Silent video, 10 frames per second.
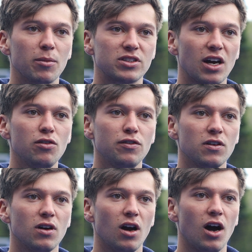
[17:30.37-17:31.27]
myself,
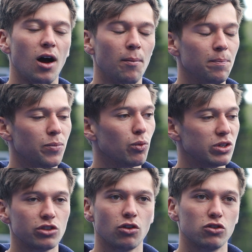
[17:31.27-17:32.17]

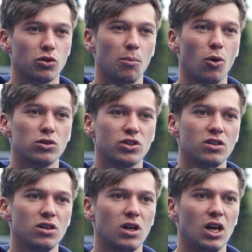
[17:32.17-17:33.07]
which is also important.